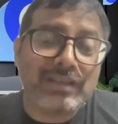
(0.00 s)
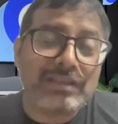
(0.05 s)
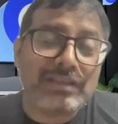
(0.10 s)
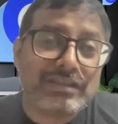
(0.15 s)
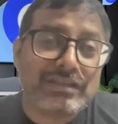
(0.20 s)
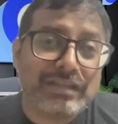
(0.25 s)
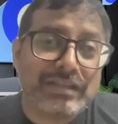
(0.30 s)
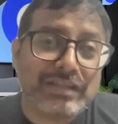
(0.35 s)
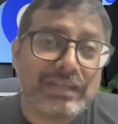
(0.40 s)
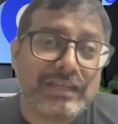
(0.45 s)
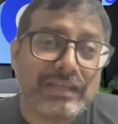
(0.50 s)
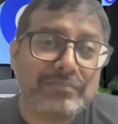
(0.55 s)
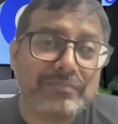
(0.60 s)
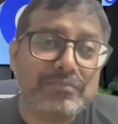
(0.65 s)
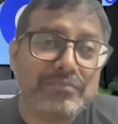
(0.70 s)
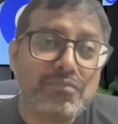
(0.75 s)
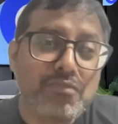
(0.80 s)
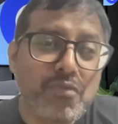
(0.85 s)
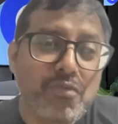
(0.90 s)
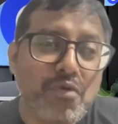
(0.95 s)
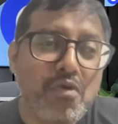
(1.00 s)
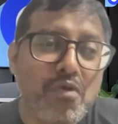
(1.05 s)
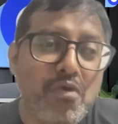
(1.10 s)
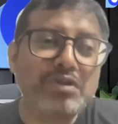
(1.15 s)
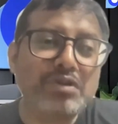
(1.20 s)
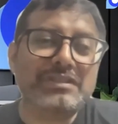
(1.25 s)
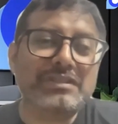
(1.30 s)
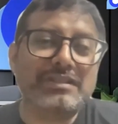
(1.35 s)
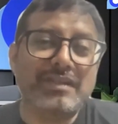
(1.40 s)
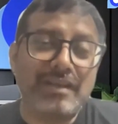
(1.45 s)
are the 3
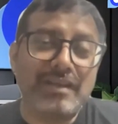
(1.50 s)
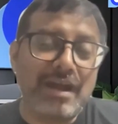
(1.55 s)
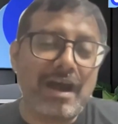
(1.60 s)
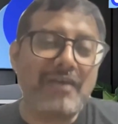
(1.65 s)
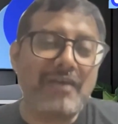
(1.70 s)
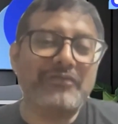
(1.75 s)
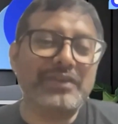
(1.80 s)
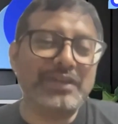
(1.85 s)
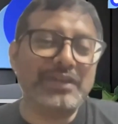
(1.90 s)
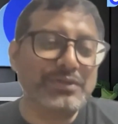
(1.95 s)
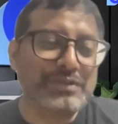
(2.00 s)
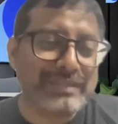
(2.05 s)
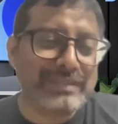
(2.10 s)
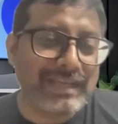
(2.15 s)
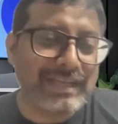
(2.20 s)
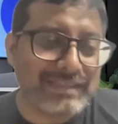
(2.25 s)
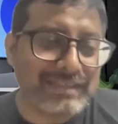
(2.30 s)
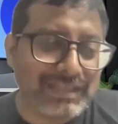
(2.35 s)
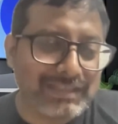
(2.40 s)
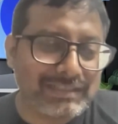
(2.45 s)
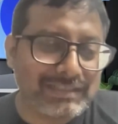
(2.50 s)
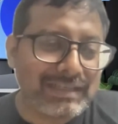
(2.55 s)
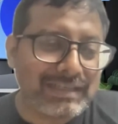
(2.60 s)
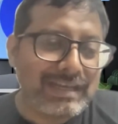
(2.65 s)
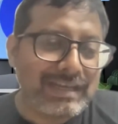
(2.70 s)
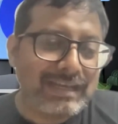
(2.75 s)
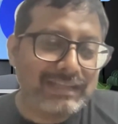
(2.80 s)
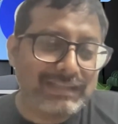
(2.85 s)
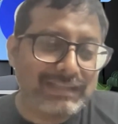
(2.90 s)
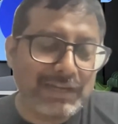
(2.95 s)
most loved use cases
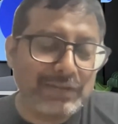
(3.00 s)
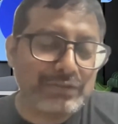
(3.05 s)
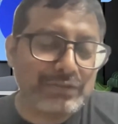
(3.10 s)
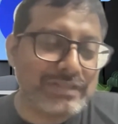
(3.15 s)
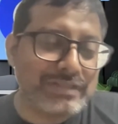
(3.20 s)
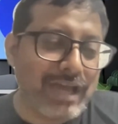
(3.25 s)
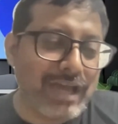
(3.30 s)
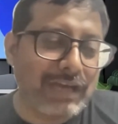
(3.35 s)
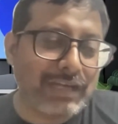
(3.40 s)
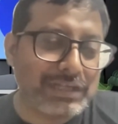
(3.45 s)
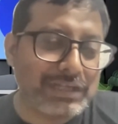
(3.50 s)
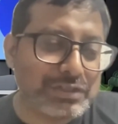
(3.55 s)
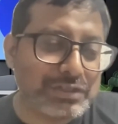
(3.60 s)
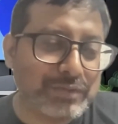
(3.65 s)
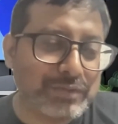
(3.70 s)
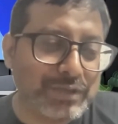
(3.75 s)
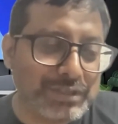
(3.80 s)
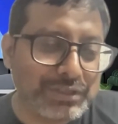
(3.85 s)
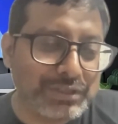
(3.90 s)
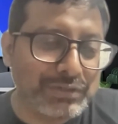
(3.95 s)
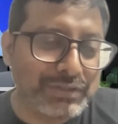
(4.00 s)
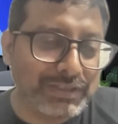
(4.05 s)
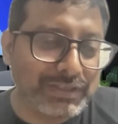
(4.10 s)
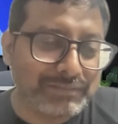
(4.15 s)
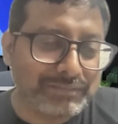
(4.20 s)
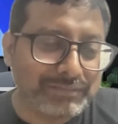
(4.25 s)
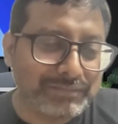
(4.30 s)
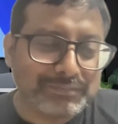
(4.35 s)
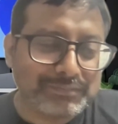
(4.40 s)
that you see our customers using?